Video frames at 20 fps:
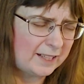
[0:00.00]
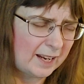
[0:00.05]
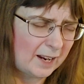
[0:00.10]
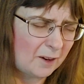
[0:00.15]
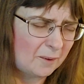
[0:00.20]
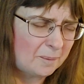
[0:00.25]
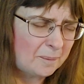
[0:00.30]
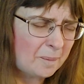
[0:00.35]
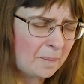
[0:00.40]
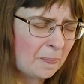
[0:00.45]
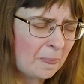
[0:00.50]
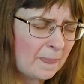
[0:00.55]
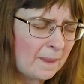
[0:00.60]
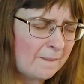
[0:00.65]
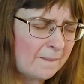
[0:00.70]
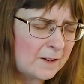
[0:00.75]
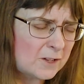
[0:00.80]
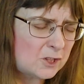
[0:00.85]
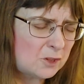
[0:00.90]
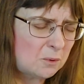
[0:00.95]
now
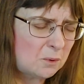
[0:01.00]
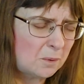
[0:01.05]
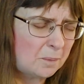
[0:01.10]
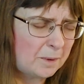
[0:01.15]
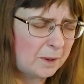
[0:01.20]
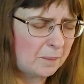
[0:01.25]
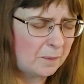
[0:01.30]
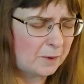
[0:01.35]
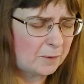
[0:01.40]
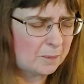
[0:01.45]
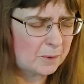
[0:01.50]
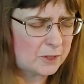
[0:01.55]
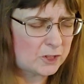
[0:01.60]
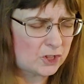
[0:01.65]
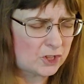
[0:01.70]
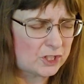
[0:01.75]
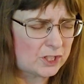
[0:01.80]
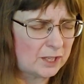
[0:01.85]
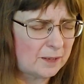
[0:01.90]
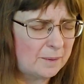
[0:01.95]
that you will be with
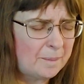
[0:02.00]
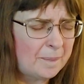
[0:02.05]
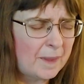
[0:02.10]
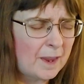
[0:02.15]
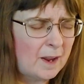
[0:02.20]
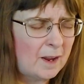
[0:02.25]
Patricia